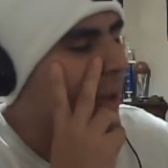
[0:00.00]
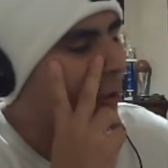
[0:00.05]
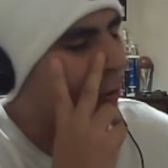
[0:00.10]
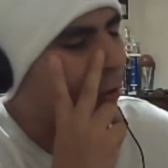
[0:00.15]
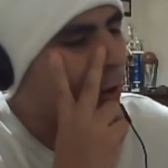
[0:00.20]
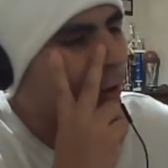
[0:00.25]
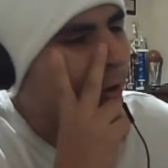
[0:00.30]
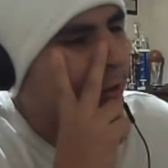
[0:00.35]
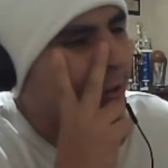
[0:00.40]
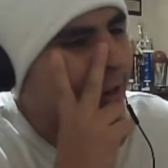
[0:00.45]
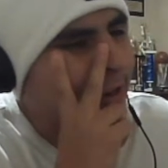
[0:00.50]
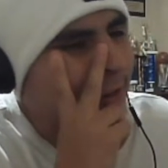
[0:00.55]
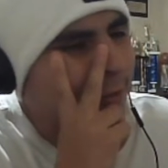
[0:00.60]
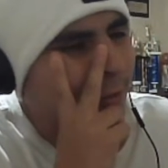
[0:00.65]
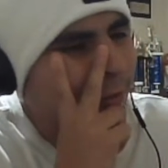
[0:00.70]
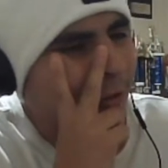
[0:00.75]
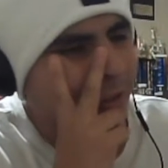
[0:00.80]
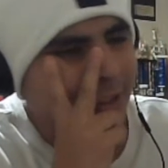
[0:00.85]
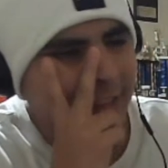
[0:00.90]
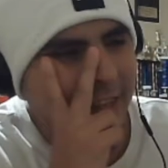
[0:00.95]
RA
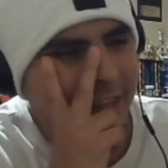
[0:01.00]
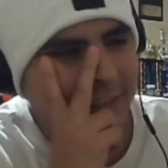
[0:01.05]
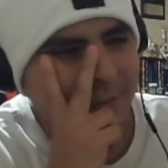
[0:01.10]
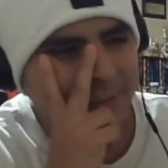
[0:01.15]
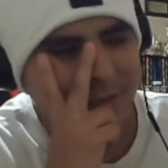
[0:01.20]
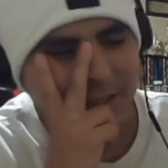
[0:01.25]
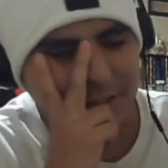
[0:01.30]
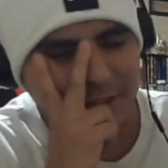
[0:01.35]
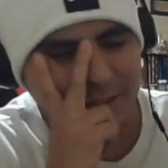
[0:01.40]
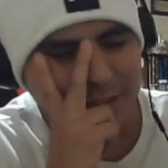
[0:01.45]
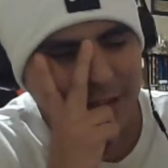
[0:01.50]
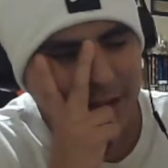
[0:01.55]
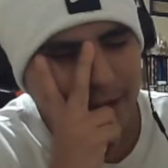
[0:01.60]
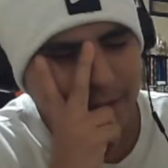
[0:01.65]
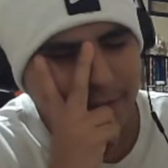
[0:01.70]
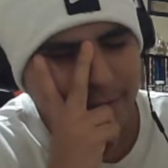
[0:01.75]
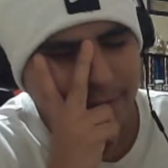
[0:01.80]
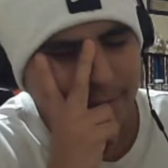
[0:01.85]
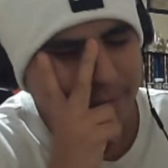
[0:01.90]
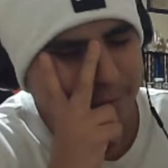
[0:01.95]
really got to be the stop,
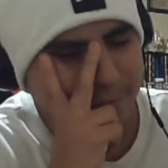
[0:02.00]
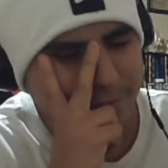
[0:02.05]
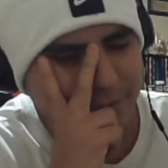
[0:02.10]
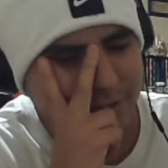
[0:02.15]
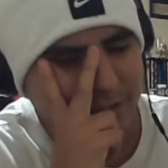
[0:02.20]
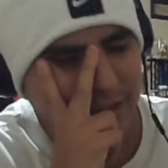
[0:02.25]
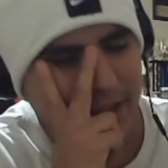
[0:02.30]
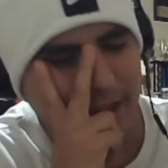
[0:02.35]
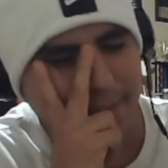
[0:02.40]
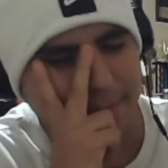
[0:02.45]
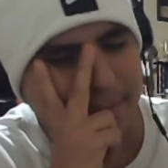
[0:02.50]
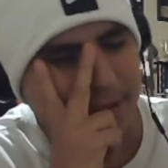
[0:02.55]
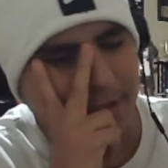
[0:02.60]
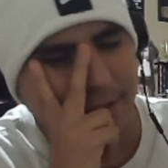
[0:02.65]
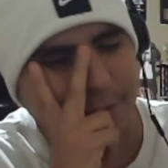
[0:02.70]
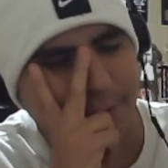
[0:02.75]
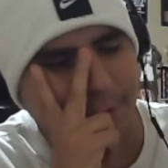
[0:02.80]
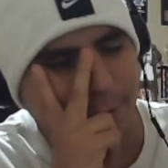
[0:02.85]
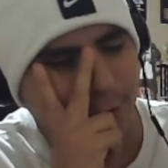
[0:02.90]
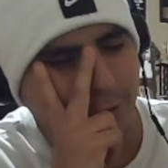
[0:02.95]
stop being the
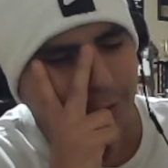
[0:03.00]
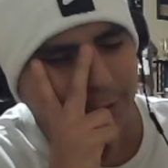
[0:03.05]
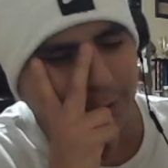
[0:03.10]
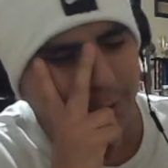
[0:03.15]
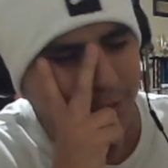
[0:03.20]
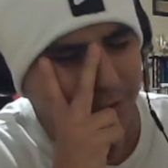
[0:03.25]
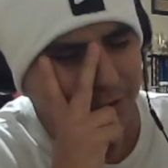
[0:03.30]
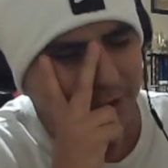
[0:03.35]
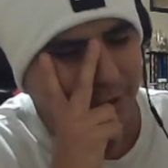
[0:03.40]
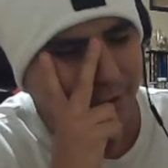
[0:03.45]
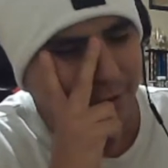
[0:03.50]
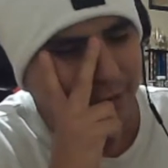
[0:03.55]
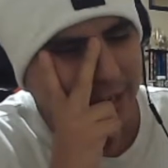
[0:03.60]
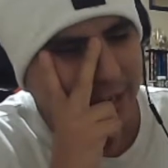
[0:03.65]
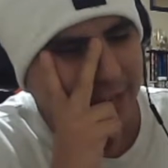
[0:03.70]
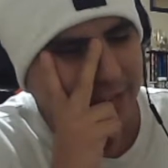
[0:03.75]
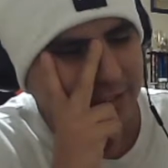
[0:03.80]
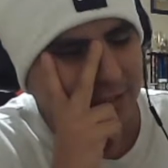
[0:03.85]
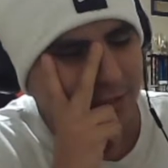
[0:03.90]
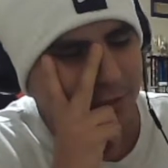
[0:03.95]
first person I
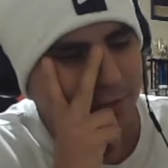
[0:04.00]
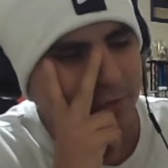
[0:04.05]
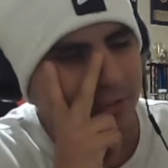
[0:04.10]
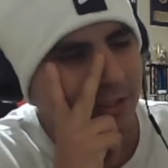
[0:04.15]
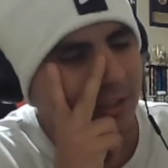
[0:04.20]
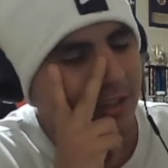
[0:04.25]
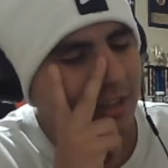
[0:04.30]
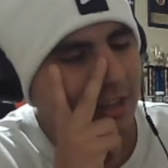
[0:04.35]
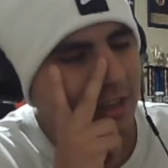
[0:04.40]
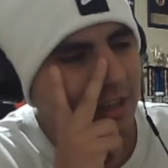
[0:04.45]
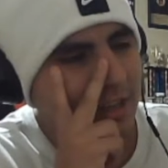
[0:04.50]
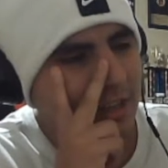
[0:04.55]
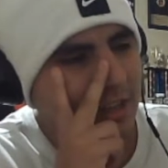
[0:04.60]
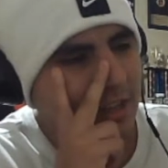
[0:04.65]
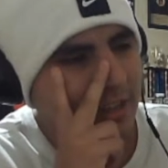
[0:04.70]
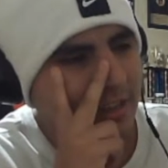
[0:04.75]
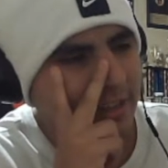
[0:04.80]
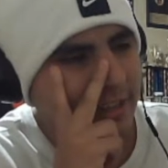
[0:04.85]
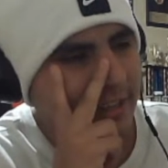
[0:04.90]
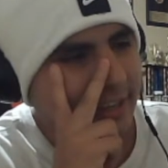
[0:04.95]
react to.
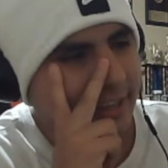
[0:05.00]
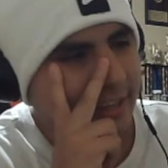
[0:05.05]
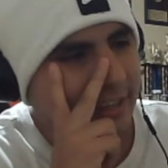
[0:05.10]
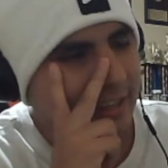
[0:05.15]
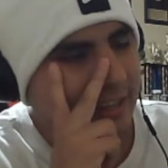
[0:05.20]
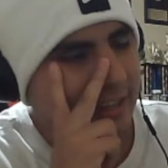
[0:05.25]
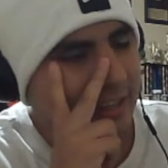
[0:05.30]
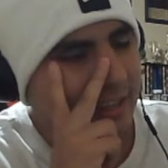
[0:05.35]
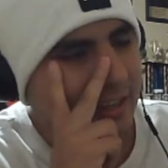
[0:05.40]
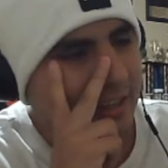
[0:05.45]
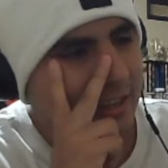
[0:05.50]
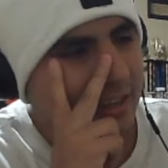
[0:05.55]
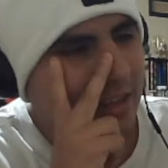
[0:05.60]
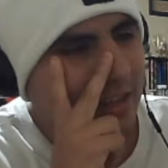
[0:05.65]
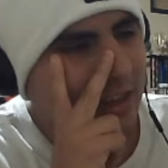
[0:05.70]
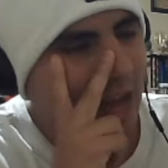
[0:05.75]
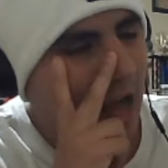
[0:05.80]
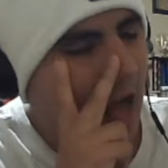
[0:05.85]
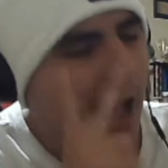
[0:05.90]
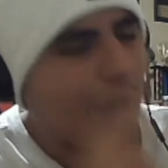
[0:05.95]
Like,
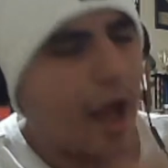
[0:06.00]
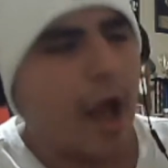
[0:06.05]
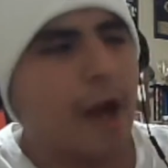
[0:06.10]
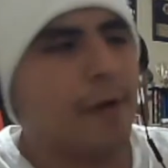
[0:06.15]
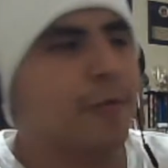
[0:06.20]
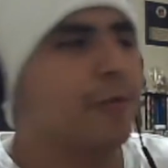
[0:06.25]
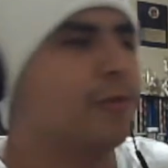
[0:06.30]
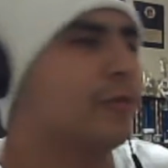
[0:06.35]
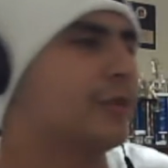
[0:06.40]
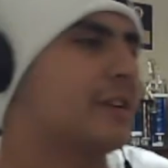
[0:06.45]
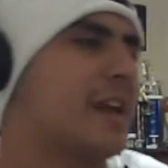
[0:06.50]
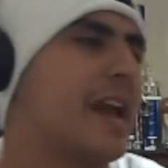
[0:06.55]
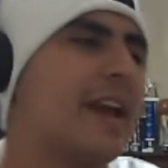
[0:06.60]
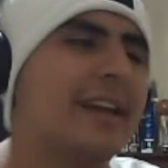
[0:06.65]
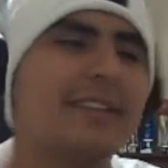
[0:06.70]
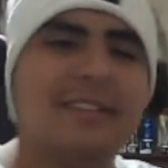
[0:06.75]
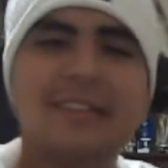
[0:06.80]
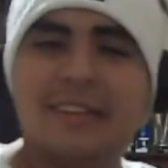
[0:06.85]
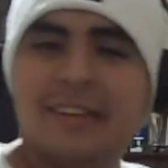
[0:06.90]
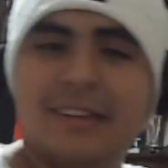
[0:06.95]
I, I will react
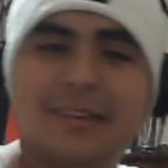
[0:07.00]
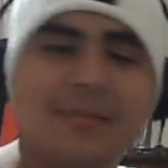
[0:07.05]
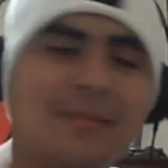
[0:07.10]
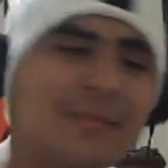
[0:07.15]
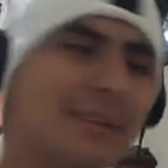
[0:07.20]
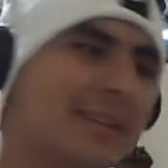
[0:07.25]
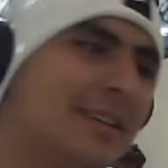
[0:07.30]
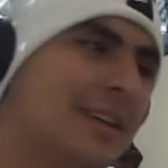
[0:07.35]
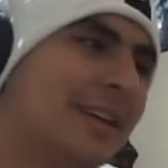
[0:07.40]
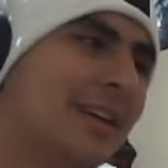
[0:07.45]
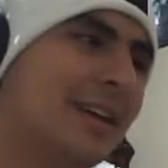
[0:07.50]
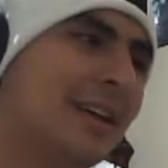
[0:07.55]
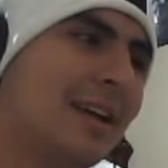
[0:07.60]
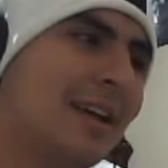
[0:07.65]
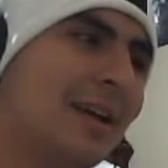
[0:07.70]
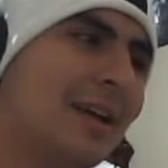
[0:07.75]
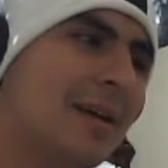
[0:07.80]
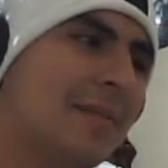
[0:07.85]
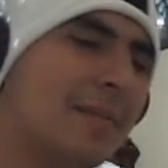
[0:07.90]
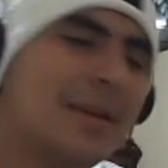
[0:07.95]
to him,
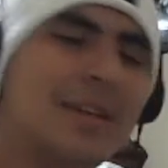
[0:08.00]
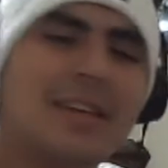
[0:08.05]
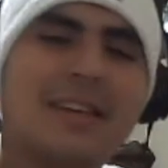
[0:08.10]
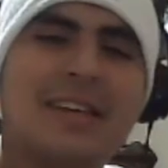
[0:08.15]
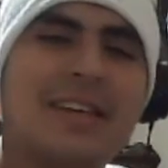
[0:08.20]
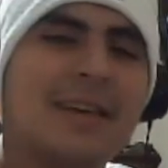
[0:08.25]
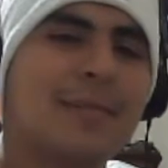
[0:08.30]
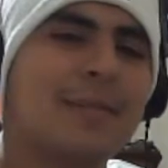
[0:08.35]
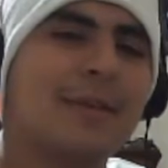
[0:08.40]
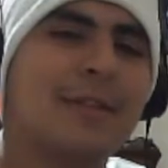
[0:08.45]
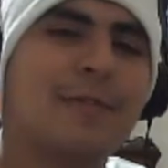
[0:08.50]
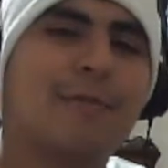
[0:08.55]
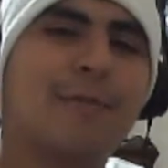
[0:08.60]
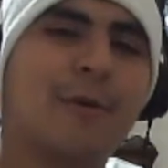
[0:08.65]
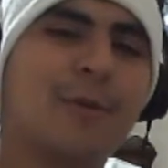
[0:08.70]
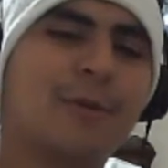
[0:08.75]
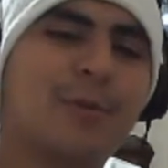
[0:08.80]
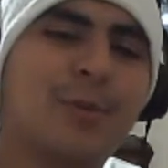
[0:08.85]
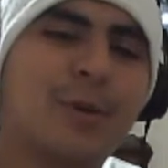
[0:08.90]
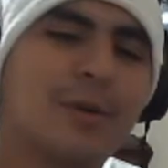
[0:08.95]
but he can't be the
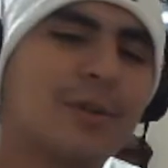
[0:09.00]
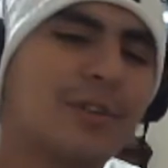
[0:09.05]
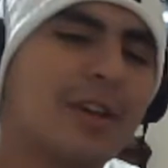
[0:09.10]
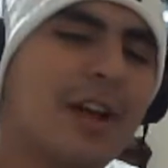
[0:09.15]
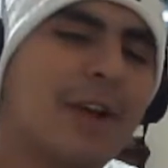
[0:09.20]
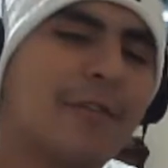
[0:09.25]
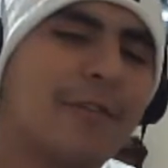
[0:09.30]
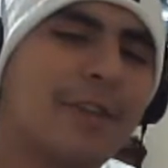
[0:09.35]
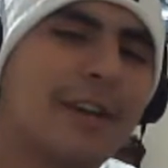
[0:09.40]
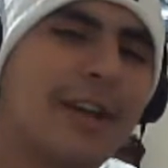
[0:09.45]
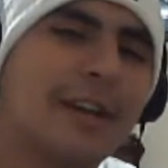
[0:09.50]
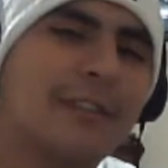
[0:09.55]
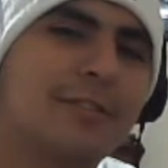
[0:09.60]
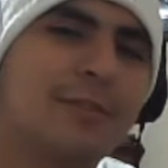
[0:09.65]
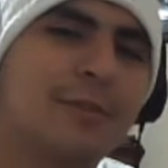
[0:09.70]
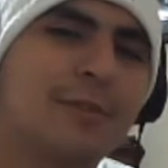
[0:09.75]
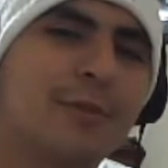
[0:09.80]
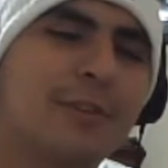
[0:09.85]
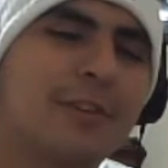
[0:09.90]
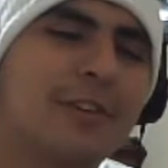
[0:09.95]
first person I react to
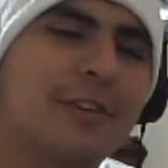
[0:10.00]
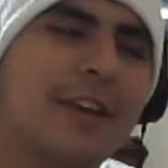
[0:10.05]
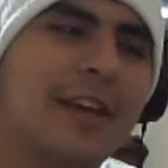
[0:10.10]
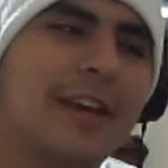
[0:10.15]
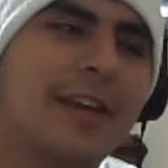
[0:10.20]
for the day.